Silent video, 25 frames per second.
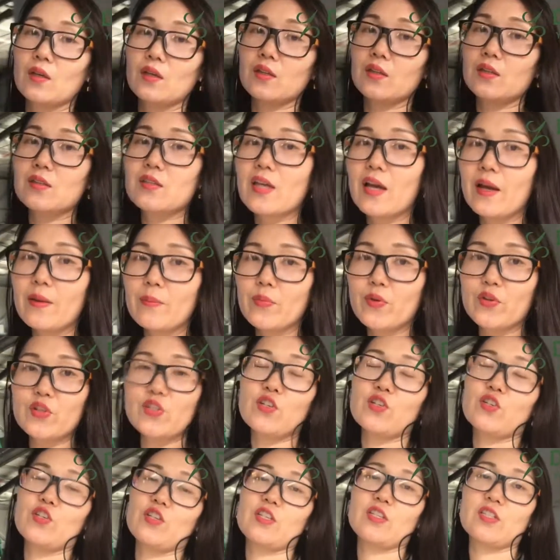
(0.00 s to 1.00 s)
the
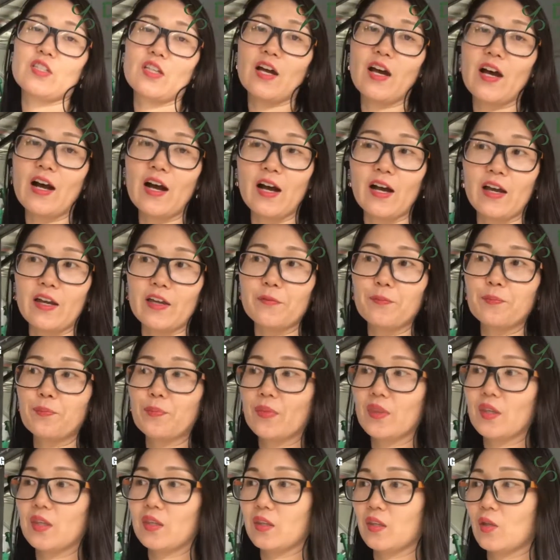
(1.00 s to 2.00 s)
temperature is high,
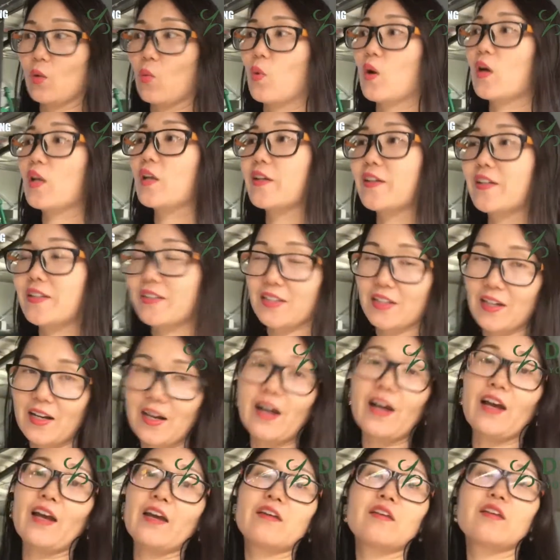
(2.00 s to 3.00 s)
the water is
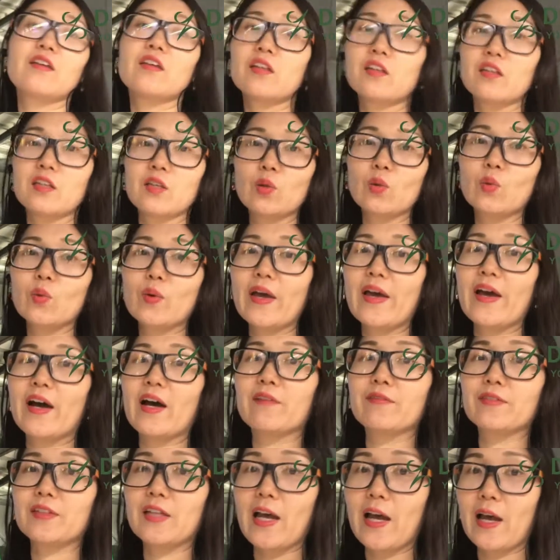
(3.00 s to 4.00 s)
high, they don't
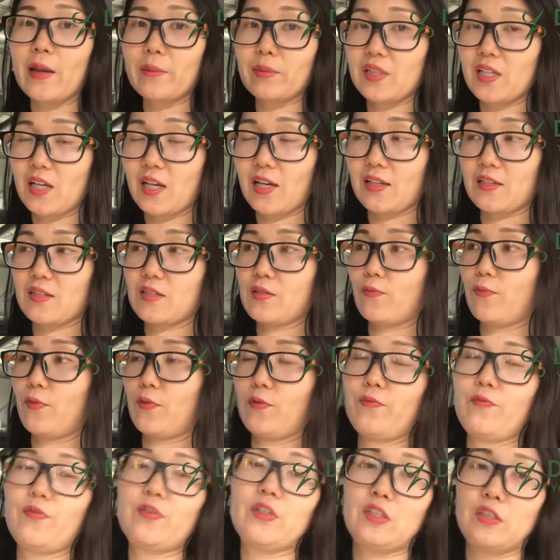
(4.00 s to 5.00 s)
have appetite for
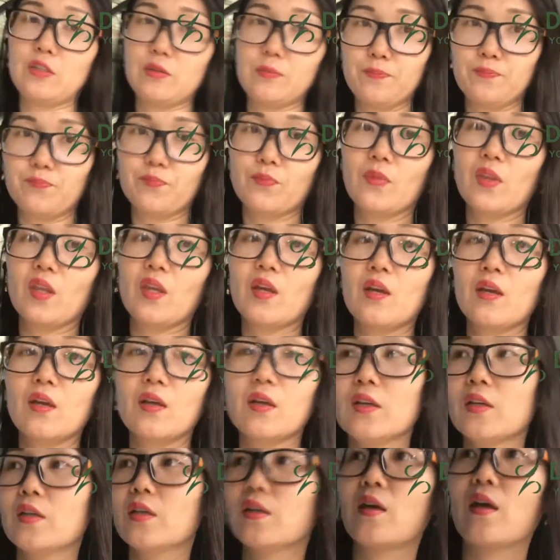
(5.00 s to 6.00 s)
feed.
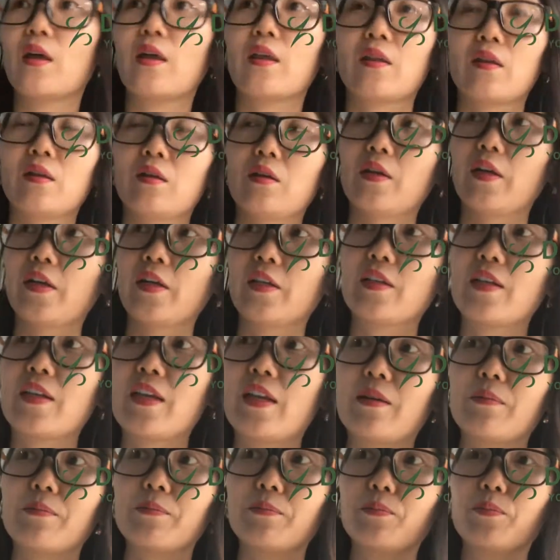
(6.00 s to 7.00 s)
It
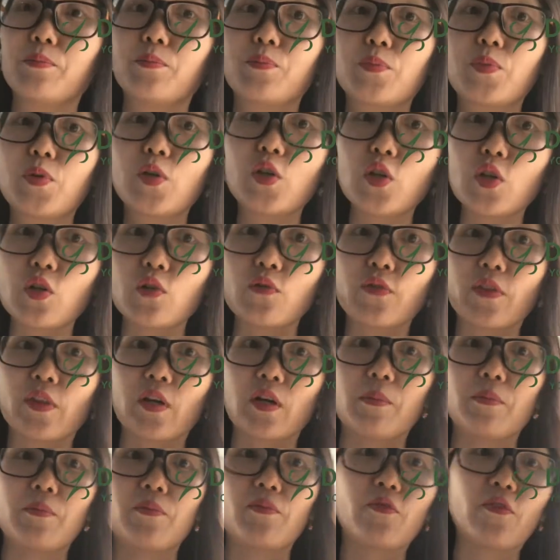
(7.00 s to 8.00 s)
can prevent
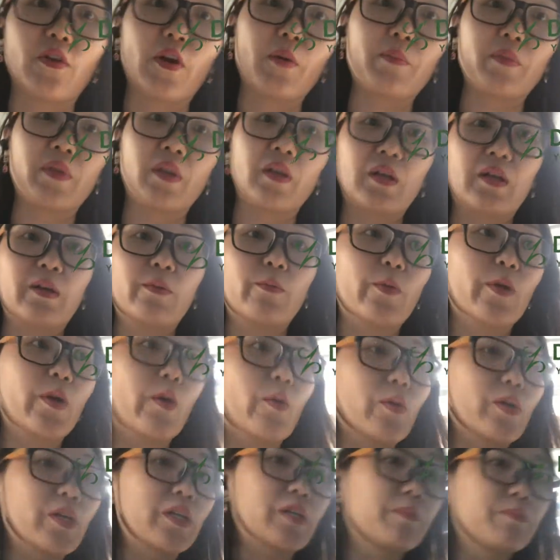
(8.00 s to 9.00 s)
them from the
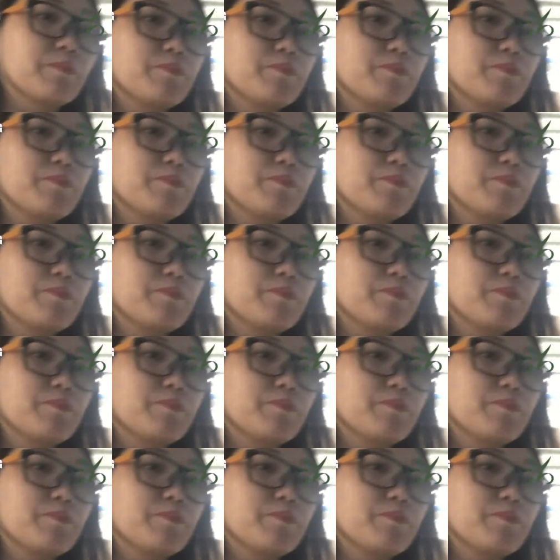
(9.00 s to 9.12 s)
growing.